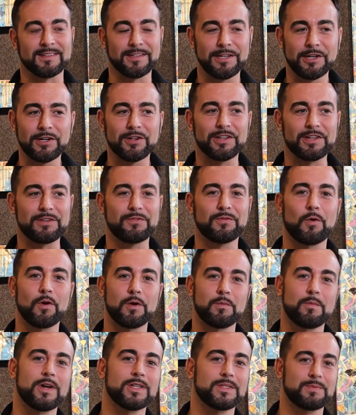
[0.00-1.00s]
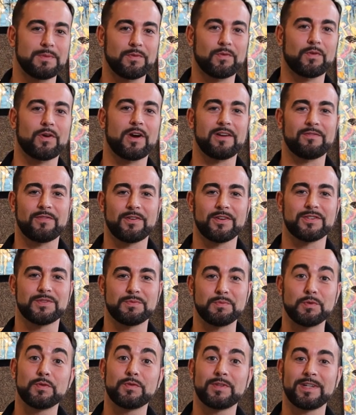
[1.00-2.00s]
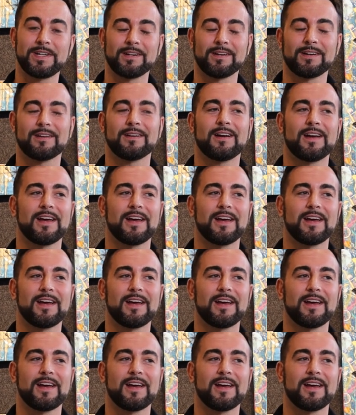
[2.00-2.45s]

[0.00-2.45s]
literally 4 months before I first moved here,